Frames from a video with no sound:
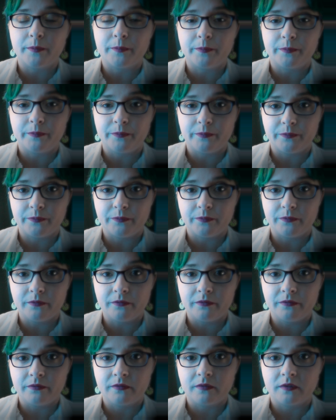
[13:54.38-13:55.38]
Mm hmm.
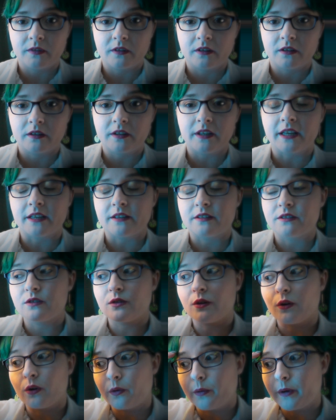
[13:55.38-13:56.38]

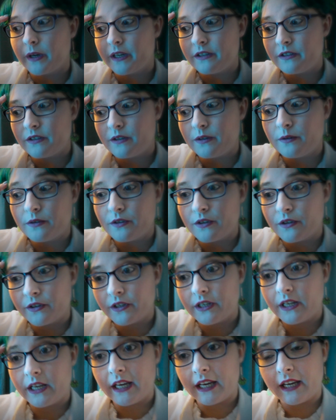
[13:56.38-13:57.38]
Yes, always use
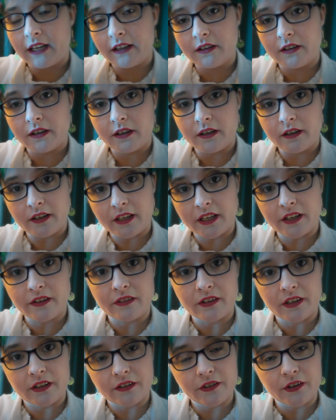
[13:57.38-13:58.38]
your inhaler,
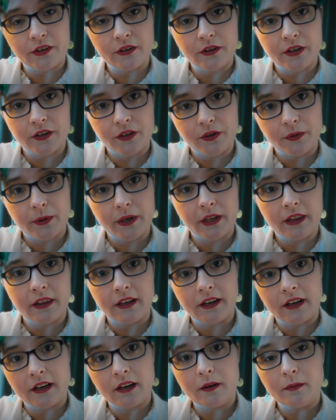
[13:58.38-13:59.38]
even if you're on your way
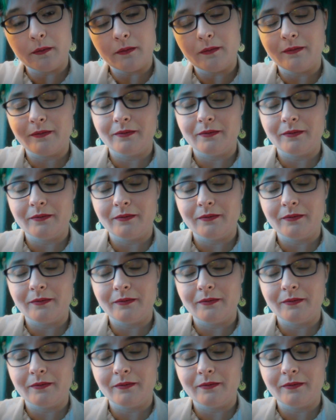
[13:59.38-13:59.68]
there.